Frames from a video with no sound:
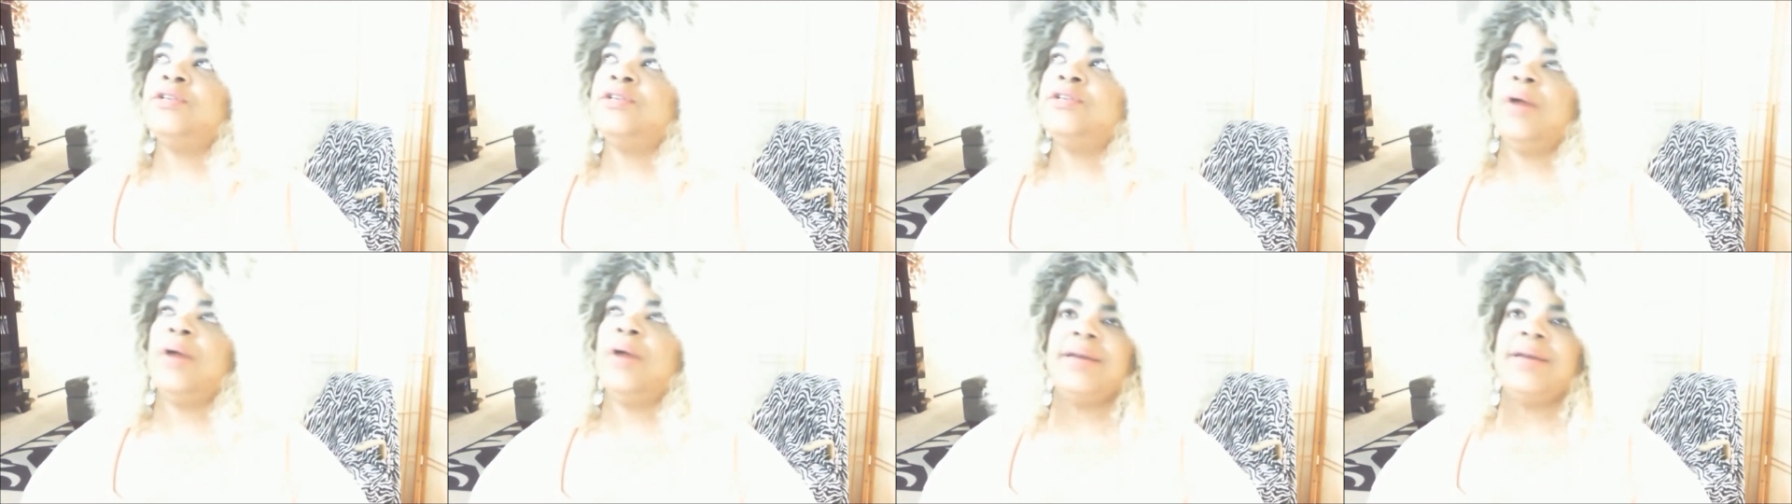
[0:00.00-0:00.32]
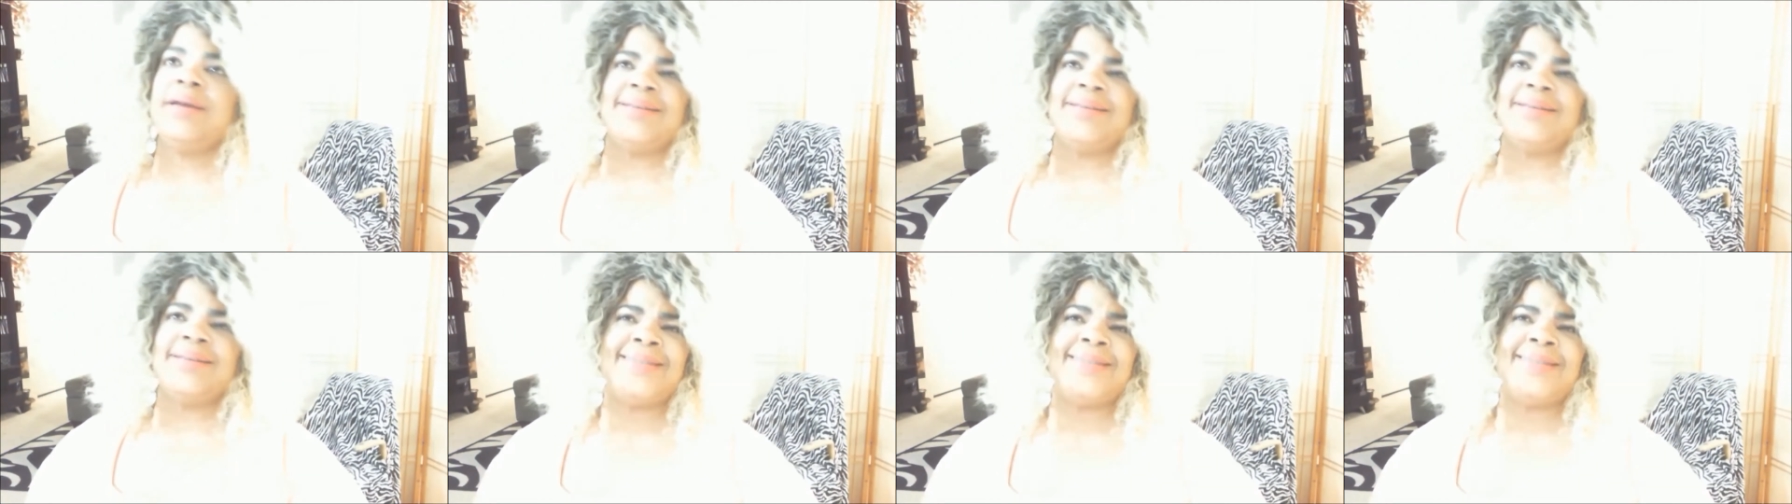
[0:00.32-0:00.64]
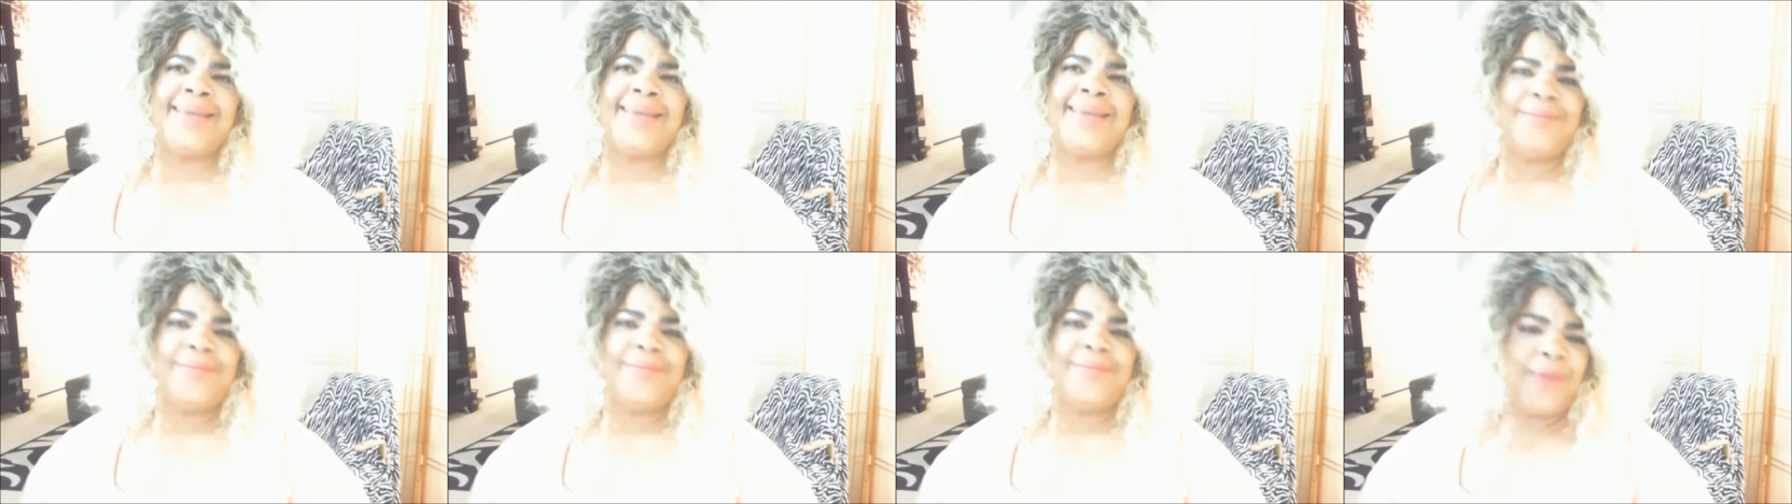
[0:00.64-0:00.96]
I can see
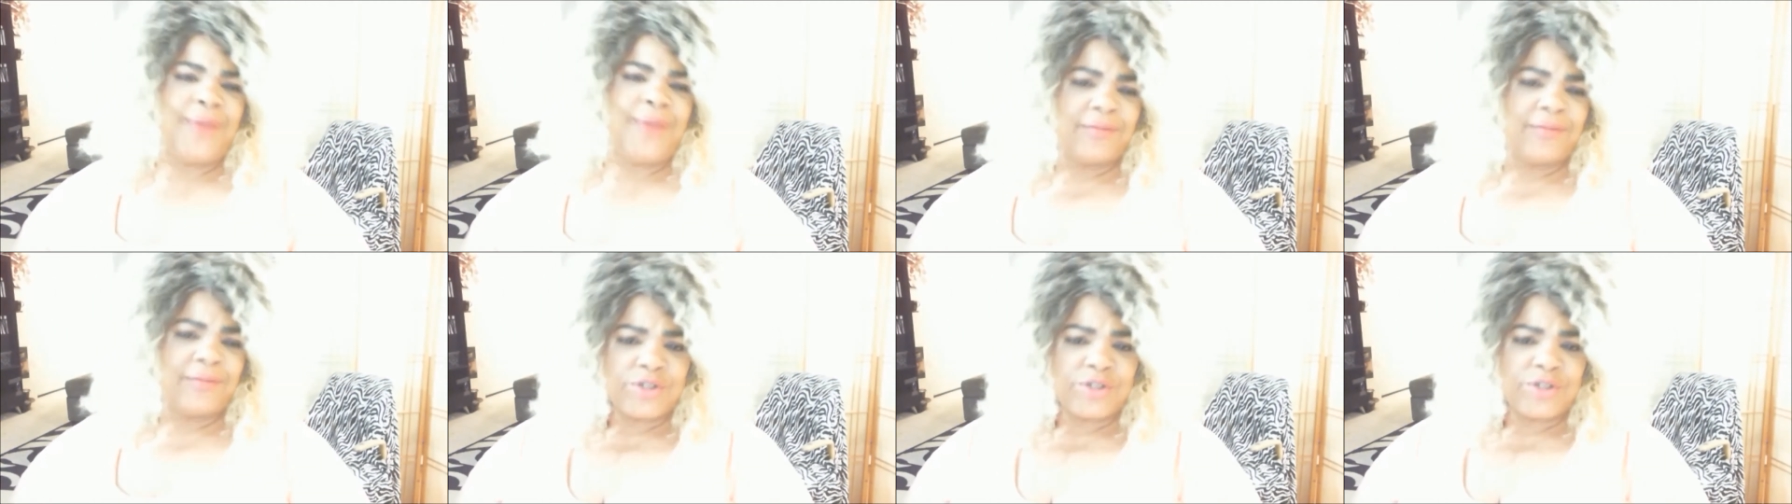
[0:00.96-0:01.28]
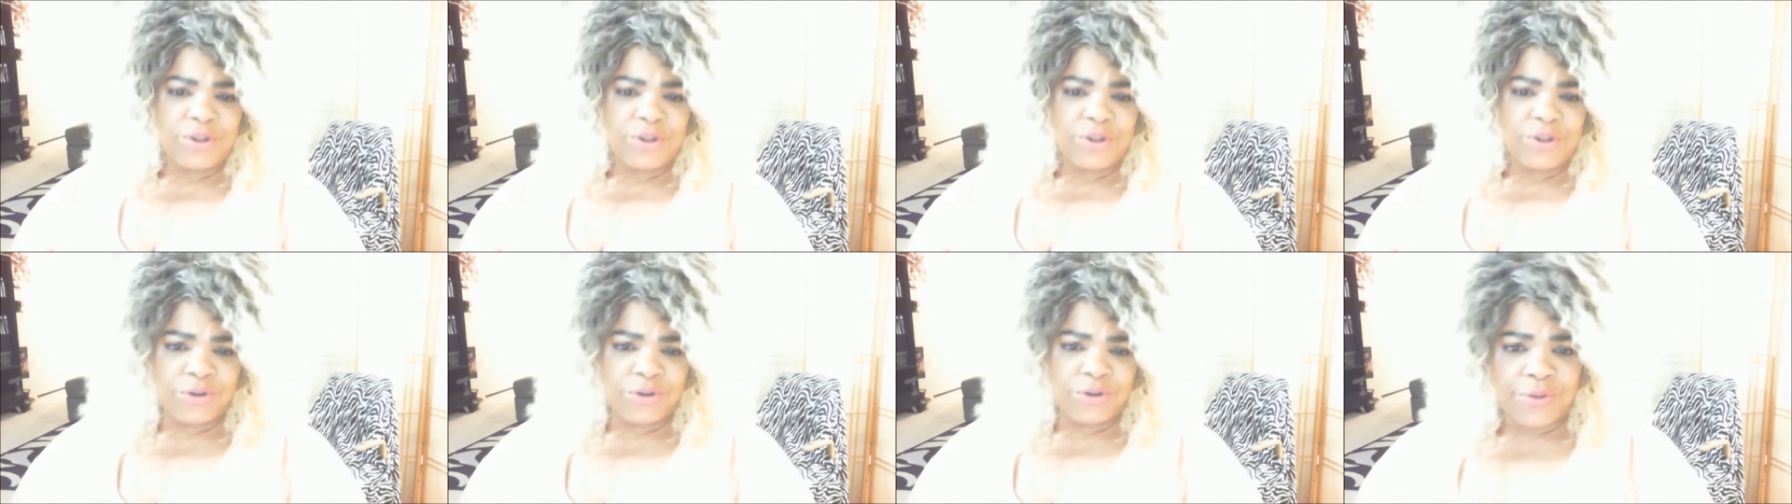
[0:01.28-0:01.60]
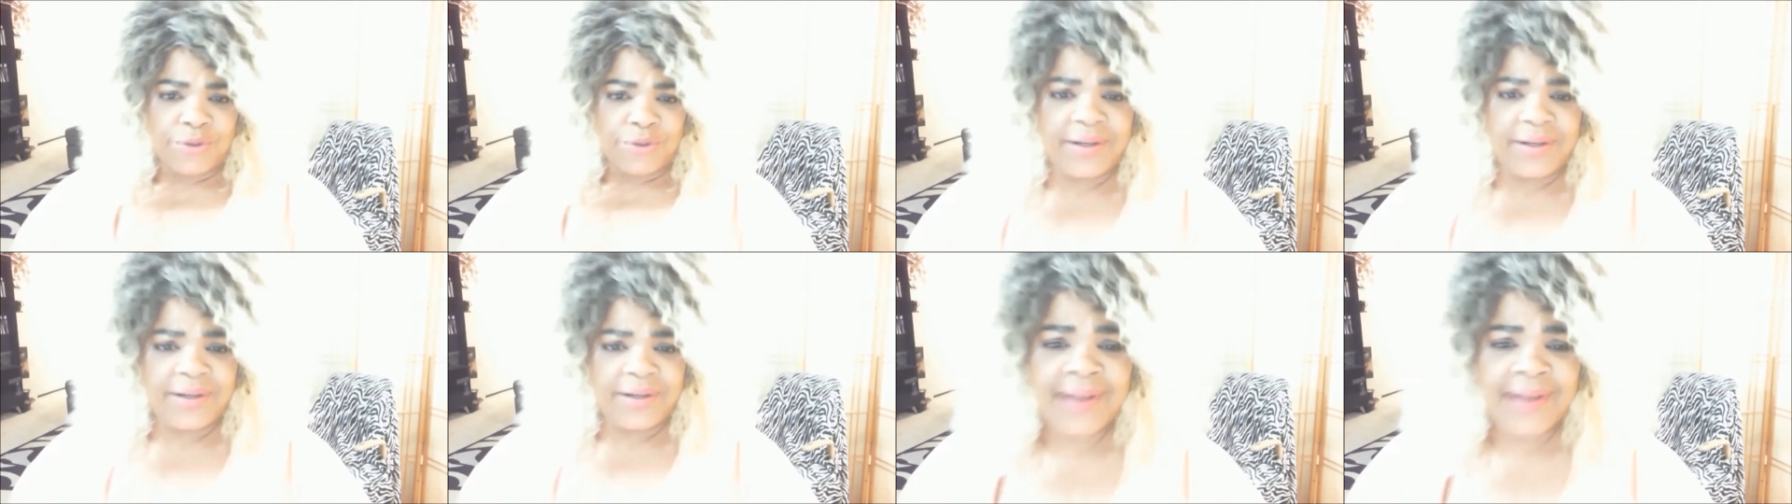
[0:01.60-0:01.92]
if you have
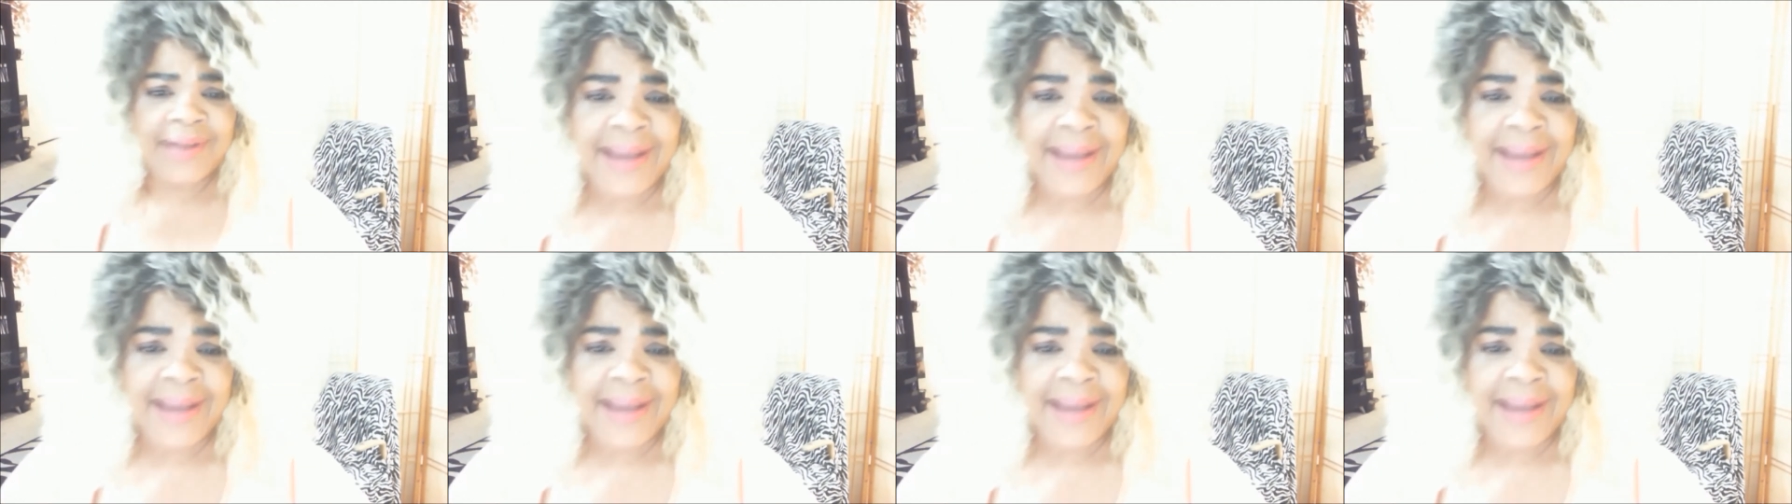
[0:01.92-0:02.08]
children,